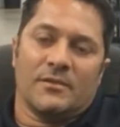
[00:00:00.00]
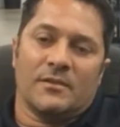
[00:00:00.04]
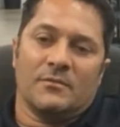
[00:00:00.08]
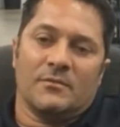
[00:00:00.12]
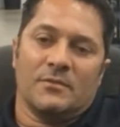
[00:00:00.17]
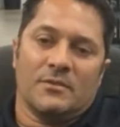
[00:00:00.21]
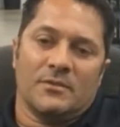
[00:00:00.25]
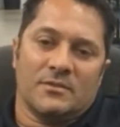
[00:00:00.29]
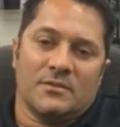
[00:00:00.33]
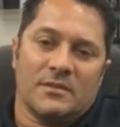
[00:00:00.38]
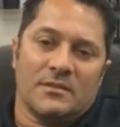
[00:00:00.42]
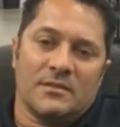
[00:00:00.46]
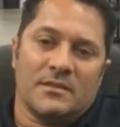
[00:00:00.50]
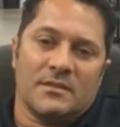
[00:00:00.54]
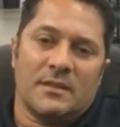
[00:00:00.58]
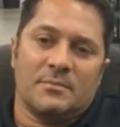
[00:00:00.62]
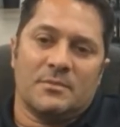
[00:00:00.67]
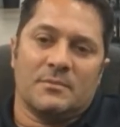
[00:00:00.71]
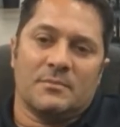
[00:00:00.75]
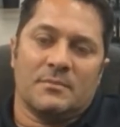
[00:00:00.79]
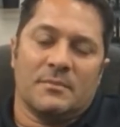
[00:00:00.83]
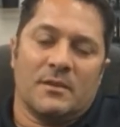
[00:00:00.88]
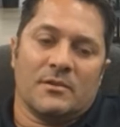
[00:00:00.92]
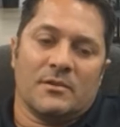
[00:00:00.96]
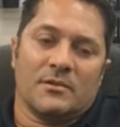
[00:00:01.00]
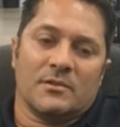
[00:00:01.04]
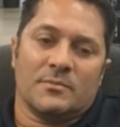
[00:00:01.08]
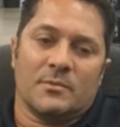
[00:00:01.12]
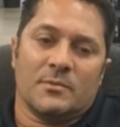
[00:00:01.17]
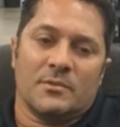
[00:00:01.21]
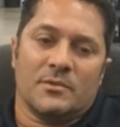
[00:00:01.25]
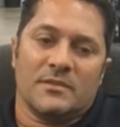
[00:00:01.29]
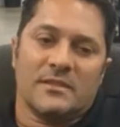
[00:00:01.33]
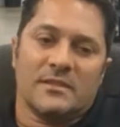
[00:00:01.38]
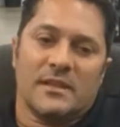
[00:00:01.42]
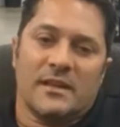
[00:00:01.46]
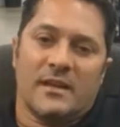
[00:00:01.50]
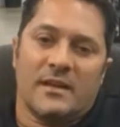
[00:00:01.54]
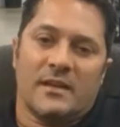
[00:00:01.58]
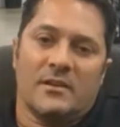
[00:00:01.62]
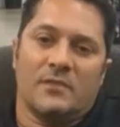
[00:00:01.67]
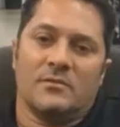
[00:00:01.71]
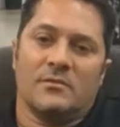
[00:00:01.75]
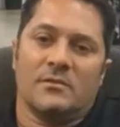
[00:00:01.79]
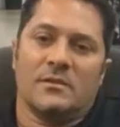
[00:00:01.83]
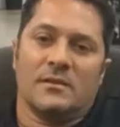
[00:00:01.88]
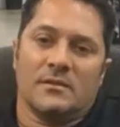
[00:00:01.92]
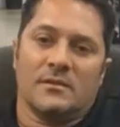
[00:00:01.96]
it was Inception Motorsports that I
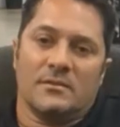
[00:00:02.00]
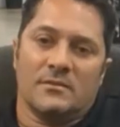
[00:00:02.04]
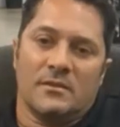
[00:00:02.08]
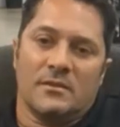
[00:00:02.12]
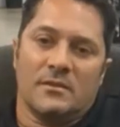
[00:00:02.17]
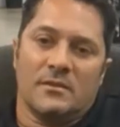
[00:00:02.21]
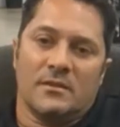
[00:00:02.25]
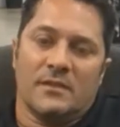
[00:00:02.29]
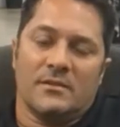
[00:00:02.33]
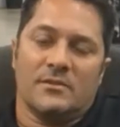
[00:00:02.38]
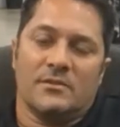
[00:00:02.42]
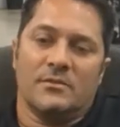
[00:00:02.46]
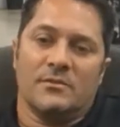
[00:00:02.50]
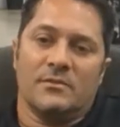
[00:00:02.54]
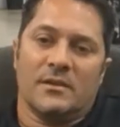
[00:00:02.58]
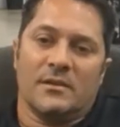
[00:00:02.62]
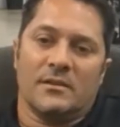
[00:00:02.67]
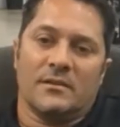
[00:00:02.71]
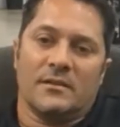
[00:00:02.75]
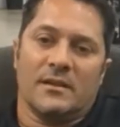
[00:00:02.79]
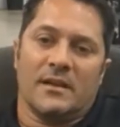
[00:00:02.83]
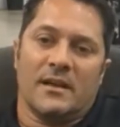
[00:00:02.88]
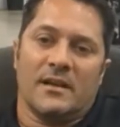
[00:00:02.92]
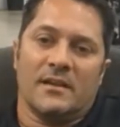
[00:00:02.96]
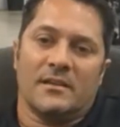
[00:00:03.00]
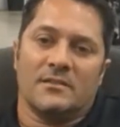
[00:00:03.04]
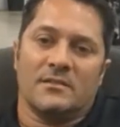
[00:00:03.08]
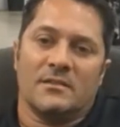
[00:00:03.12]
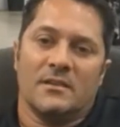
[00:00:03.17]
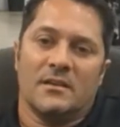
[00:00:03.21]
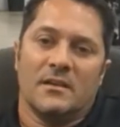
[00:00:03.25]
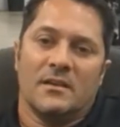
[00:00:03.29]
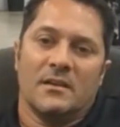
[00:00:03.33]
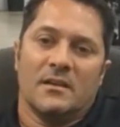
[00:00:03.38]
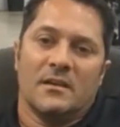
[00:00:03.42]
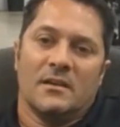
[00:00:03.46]
owned, and 2 other guys.